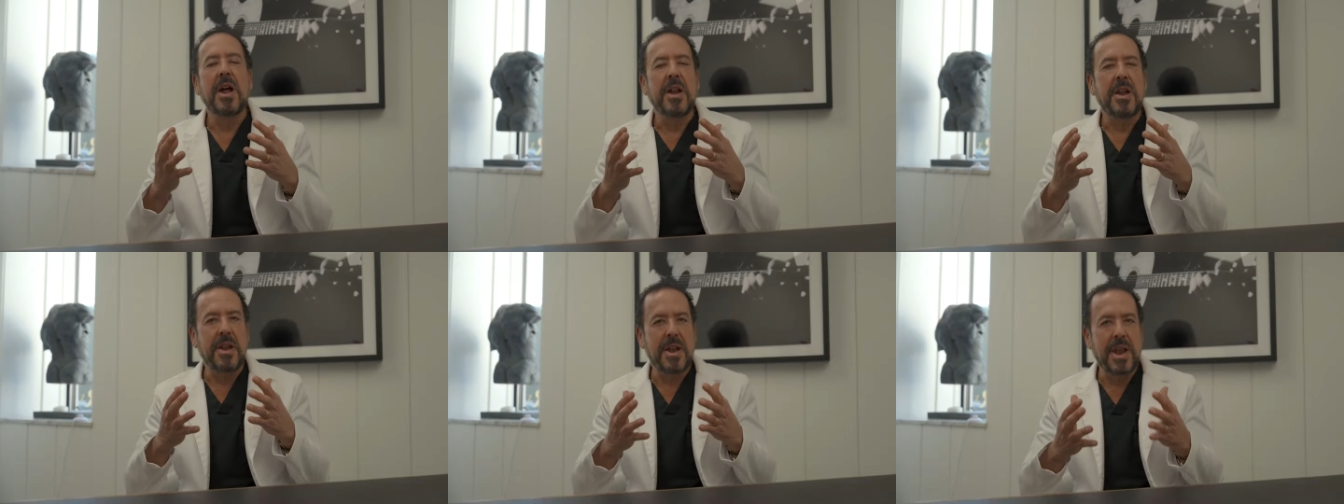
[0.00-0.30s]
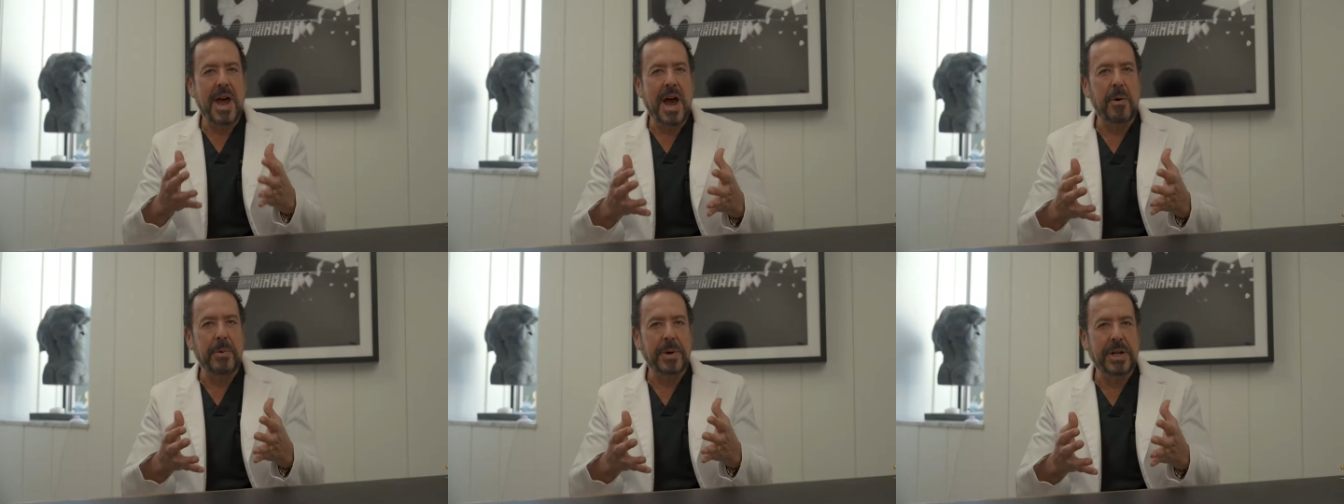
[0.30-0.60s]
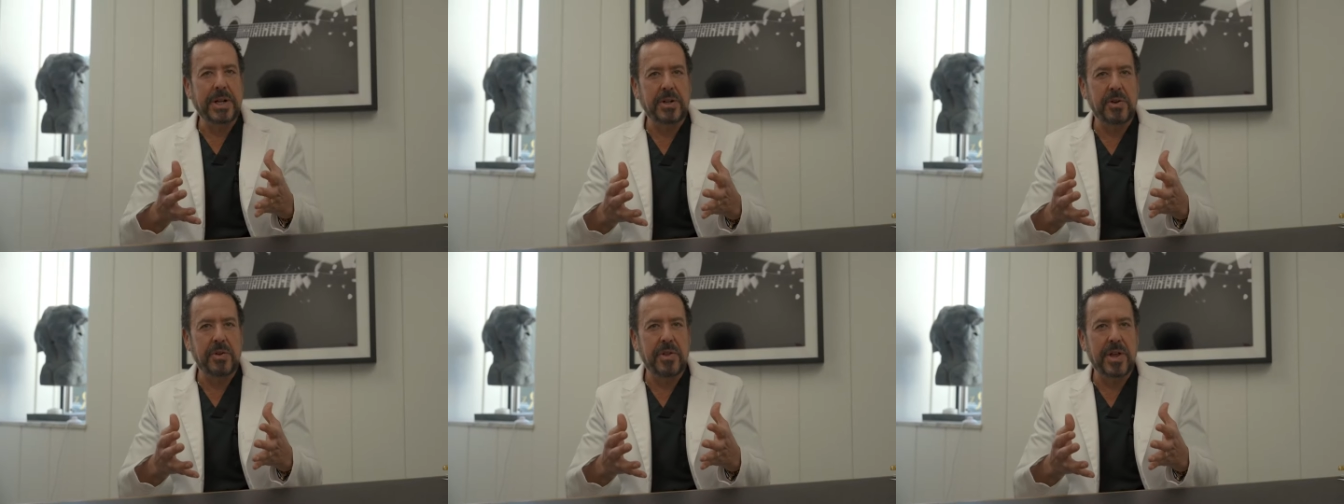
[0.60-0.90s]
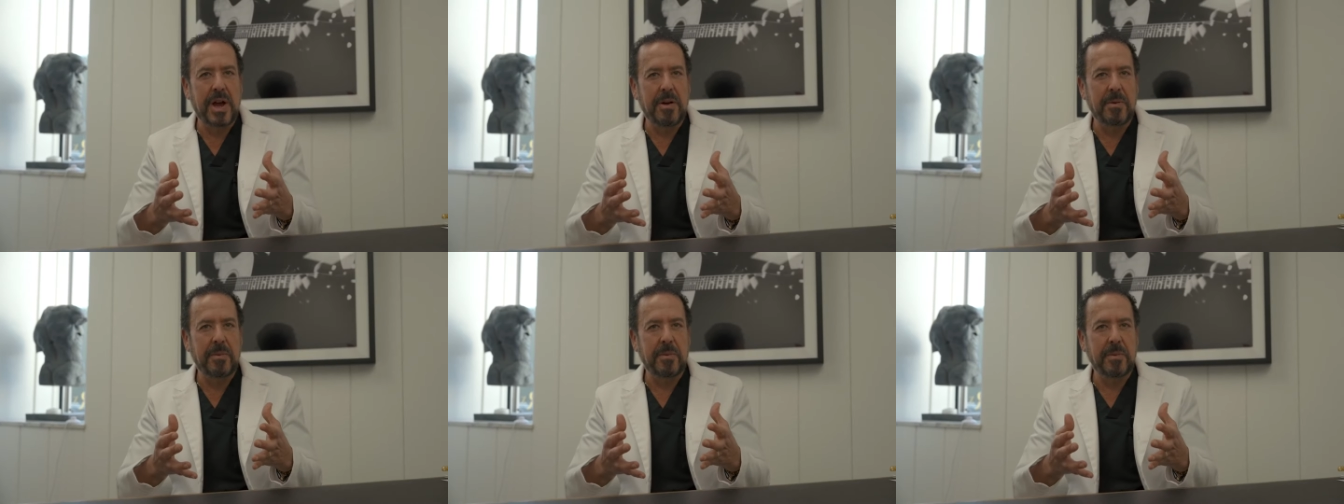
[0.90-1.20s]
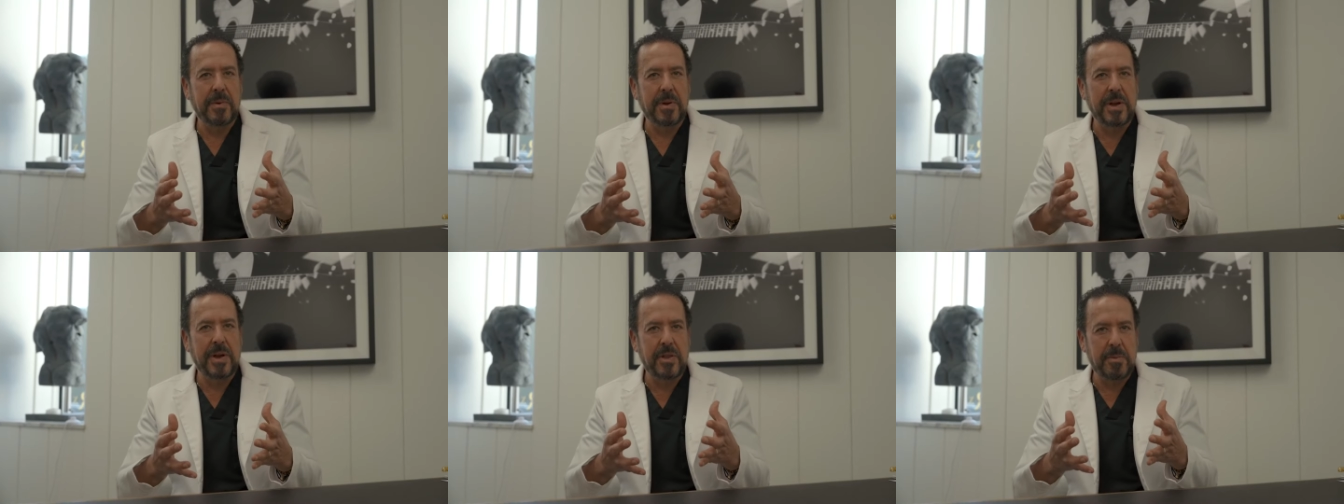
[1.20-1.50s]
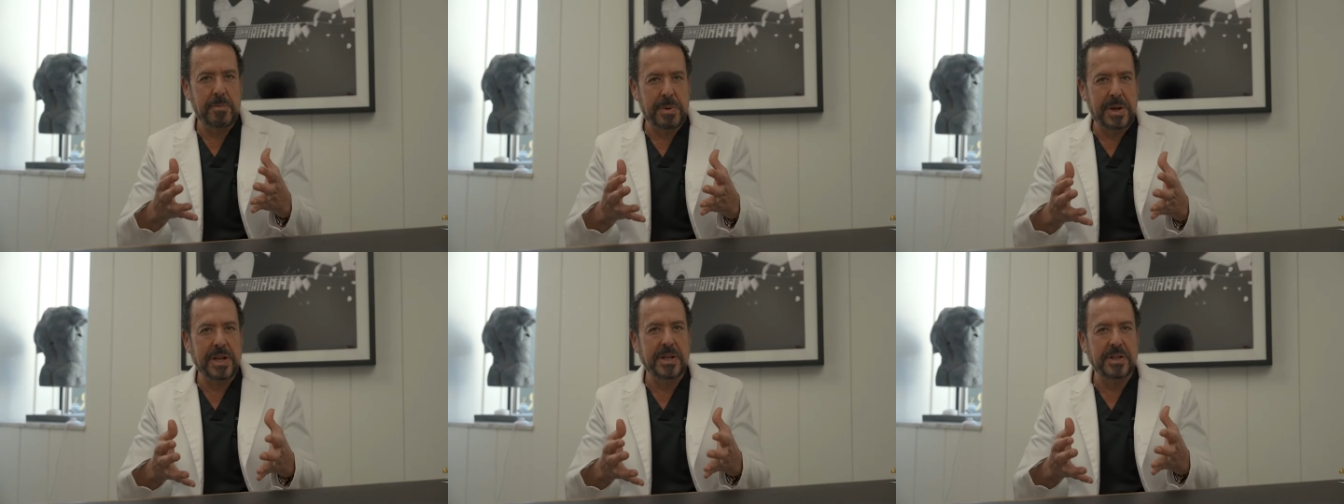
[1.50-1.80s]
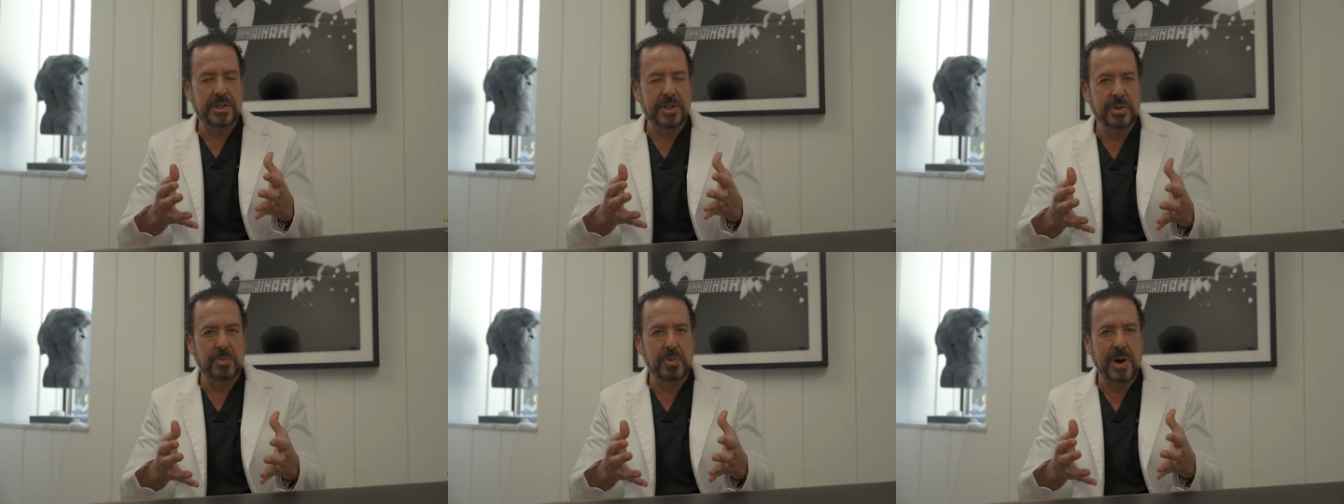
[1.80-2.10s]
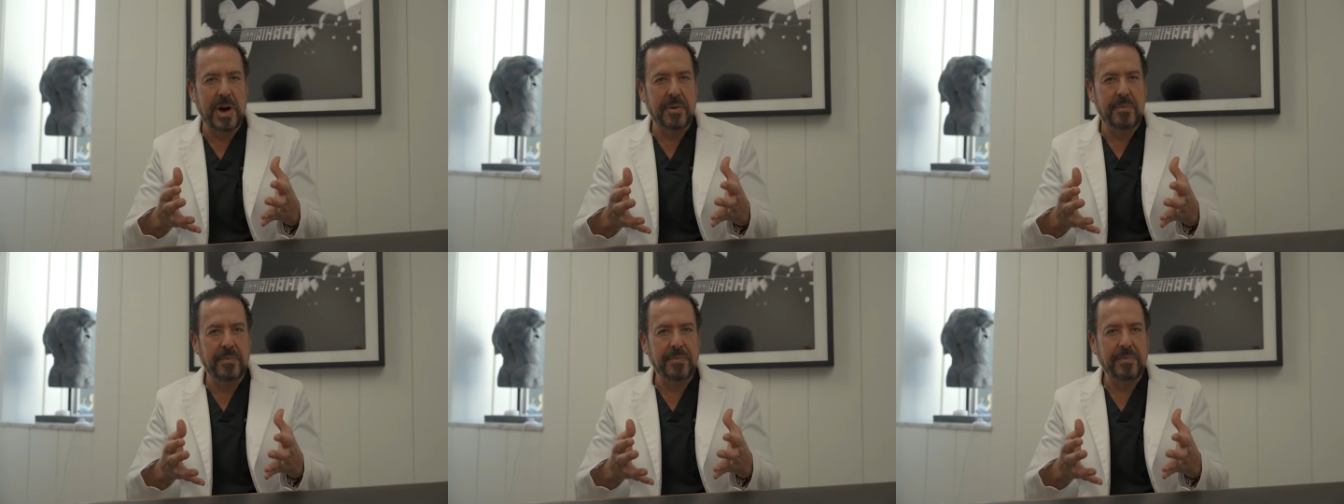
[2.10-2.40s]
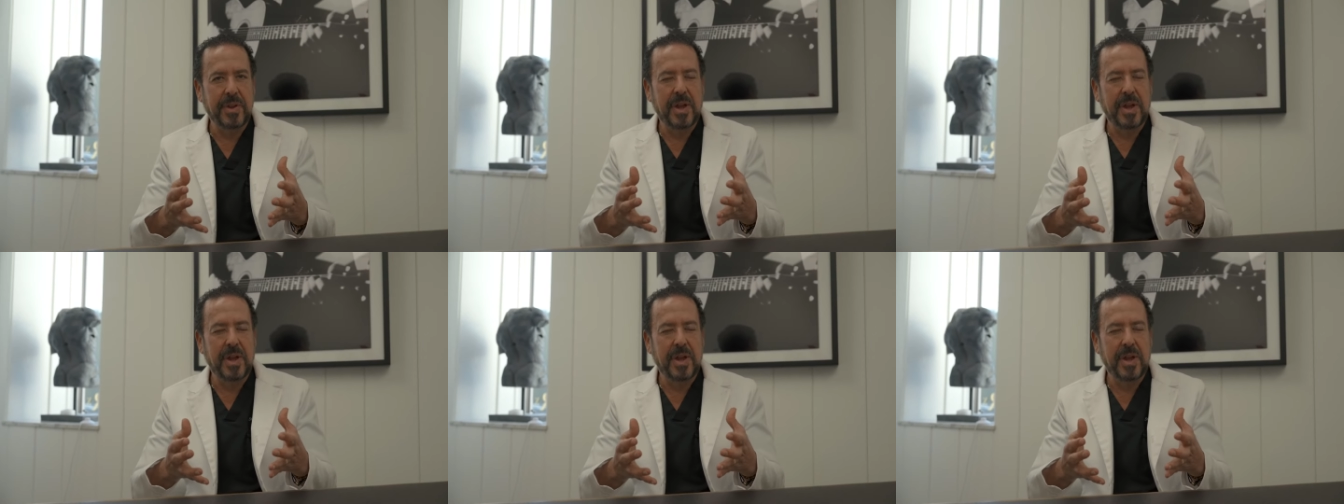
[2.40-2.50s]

Now we can do that in the penis as well.